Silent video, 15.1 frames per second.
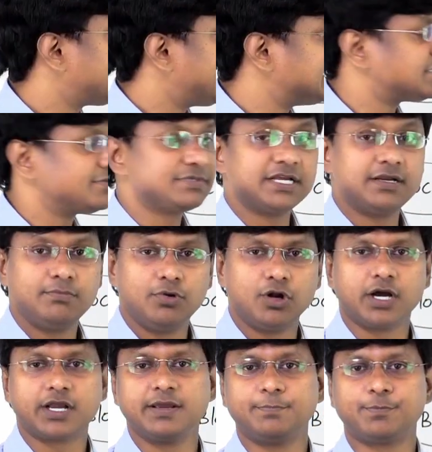calcium channel
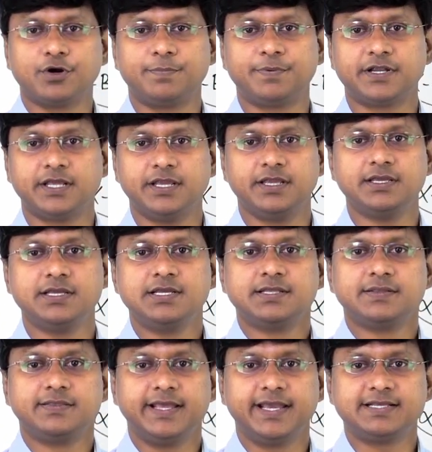blocking property
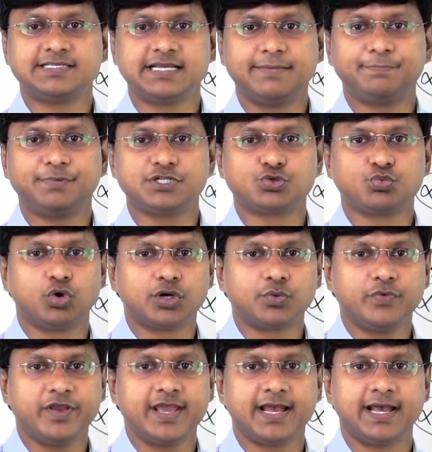the examples
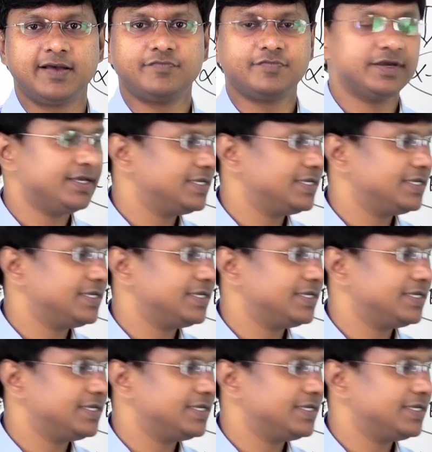what we have